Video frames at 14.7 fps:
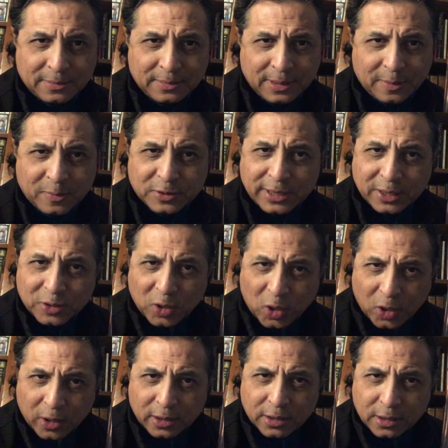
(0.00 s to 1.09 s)
You almost take to
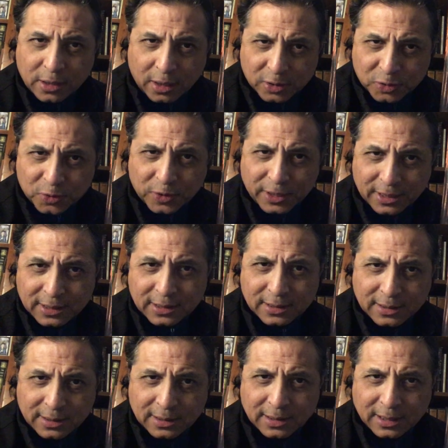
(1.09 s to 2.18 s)
heart Sartre
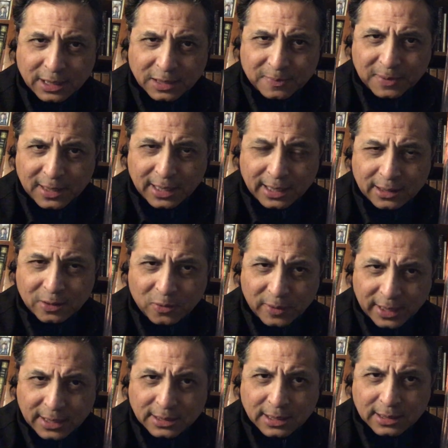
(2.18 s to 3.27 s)
and his play No
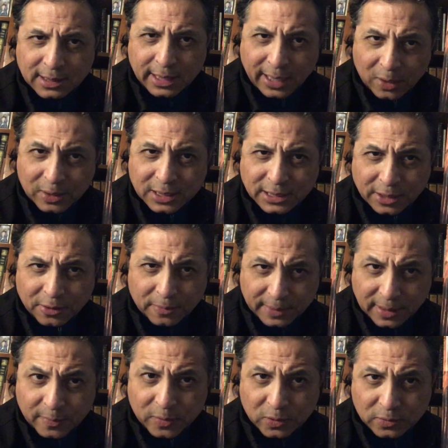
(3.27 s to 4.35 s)
Exit that held as other
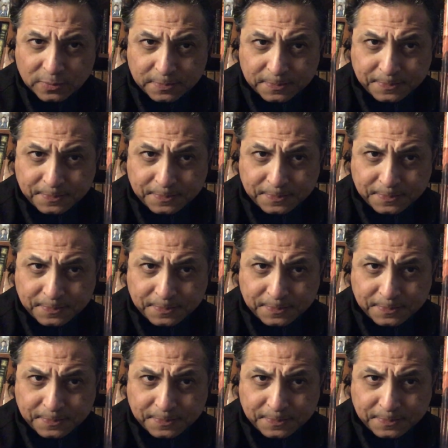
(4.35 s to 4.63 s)
people.